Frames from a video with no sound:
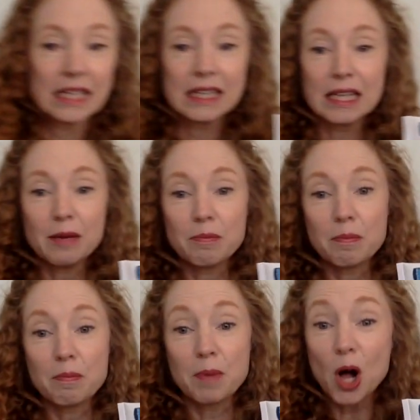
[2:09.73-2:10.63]
Lip
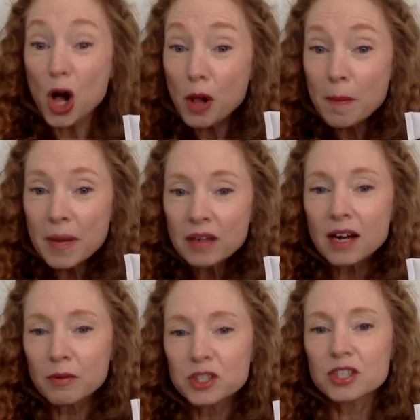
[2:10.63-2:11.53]
balm.
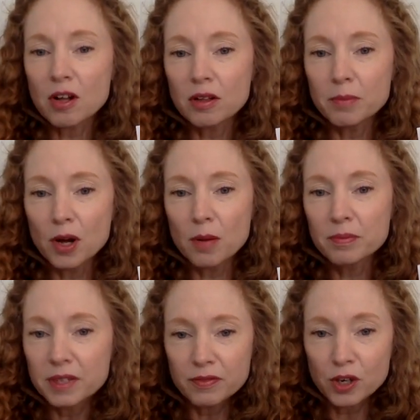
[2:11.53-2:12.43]
I would just call it
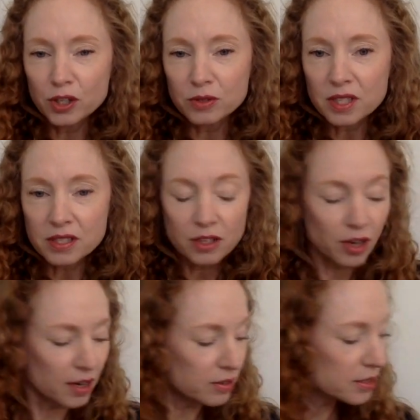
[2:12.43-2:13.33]
balm if y'all use this in your
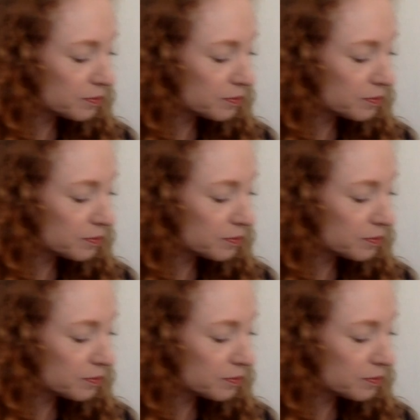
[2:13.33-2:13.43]
house.